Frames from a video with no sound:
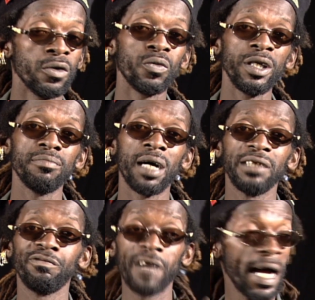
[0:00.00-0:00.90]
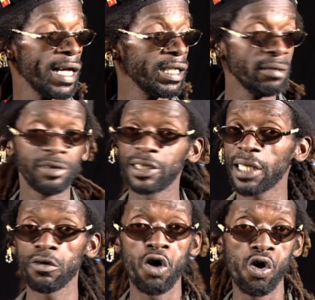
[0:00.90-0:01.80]
When bad vibes is
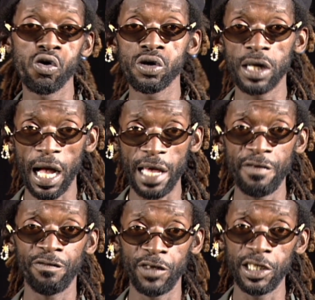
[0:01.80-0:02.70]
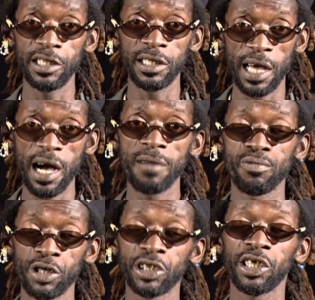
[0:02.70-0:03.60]
around, I feel their
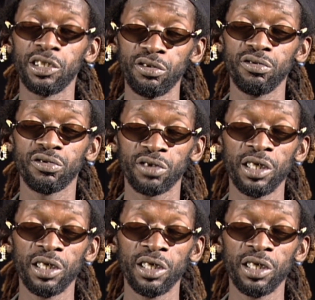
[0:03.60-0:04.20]
presence